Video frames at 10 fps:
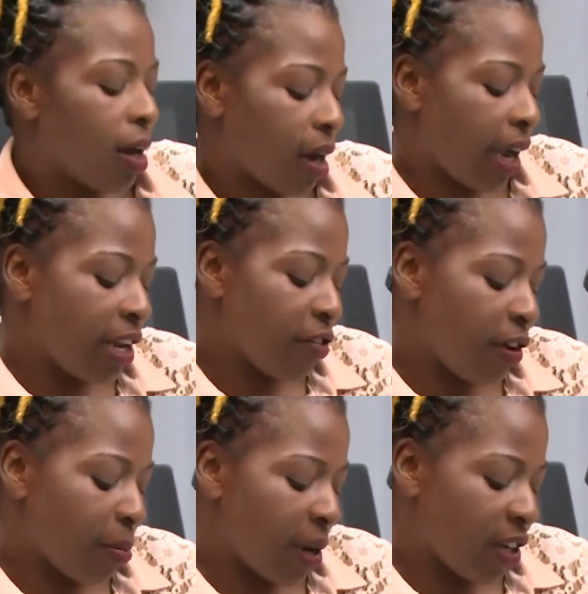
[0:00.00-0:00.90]
I never
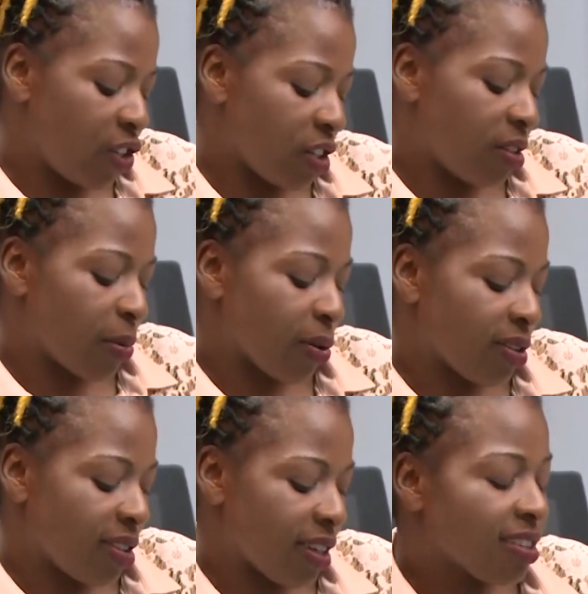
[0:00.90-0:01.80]
imagined,
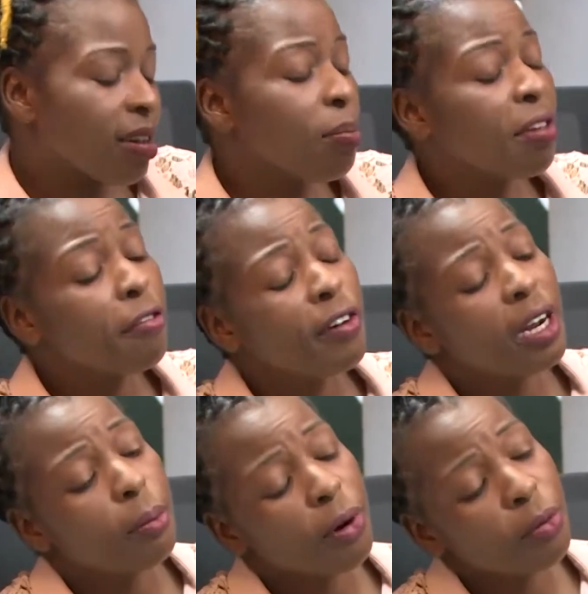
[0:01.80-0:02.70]
because there's something fun
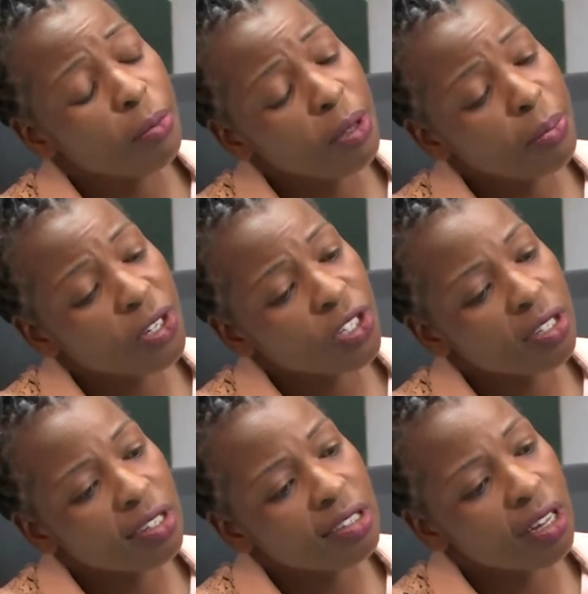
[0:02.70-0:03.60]
about me, Patience.